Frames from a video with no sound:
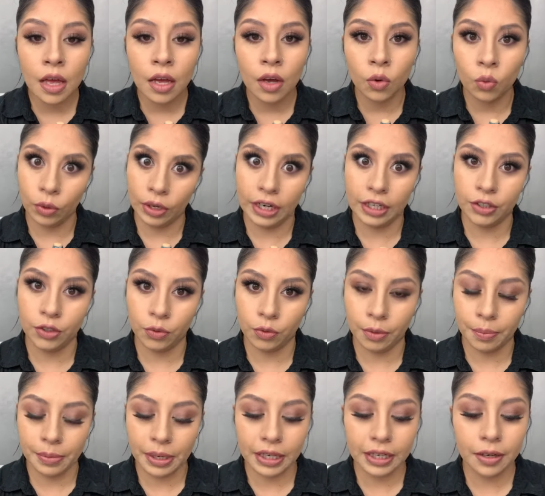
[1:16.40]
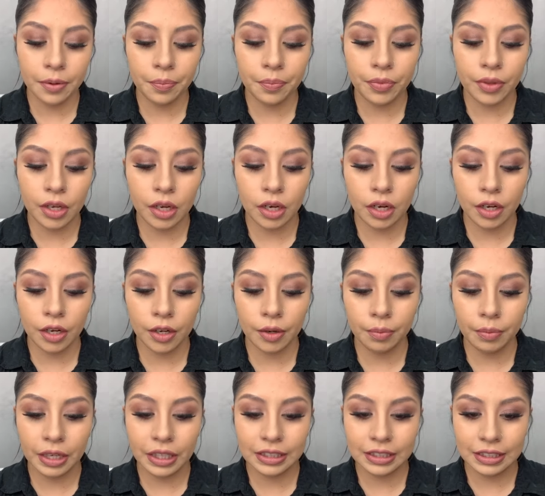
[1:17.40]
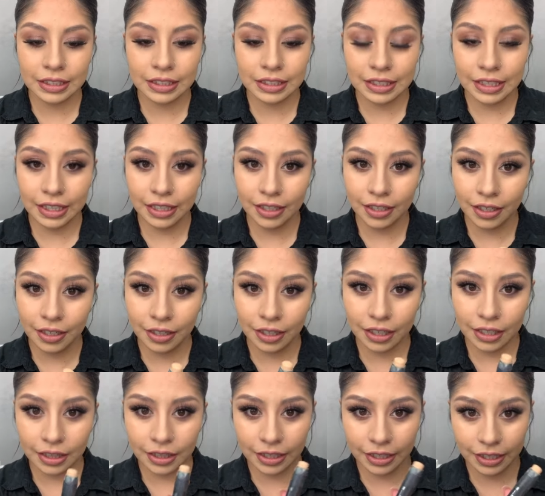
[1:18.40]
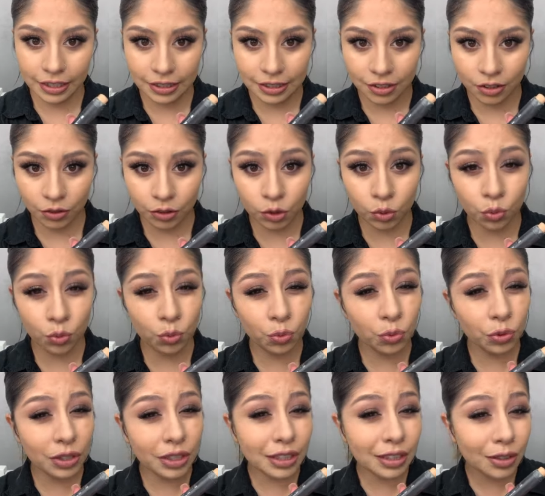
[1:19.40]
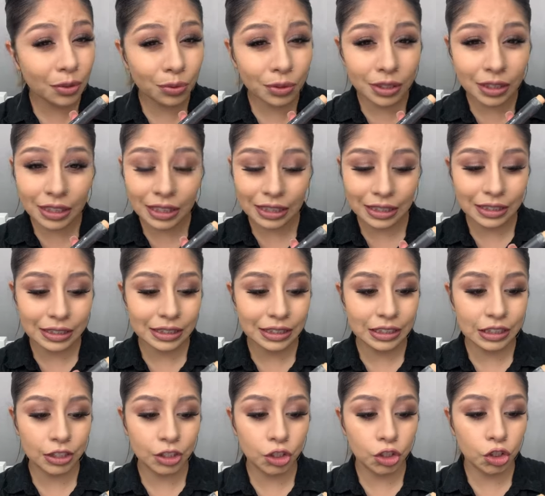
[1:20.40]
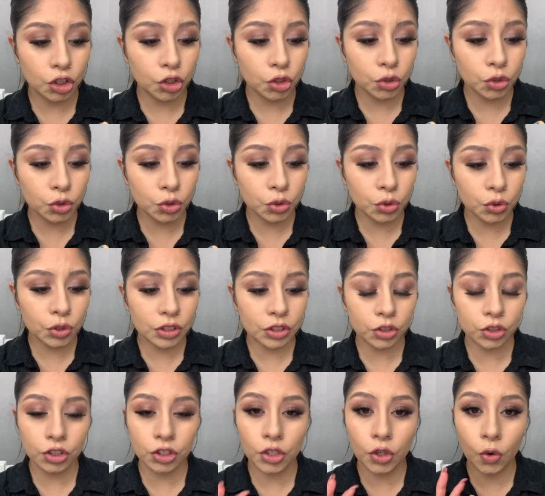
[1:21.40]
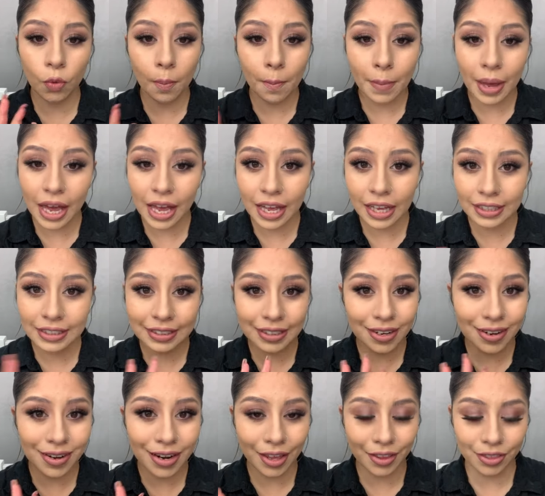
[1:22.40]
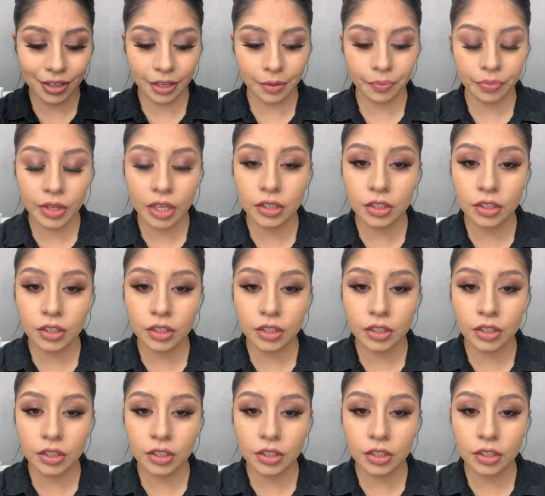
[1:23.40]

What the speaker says: when I do wear makeup. It's a stick like this, so it's really easy to use. There's no mess, nothing.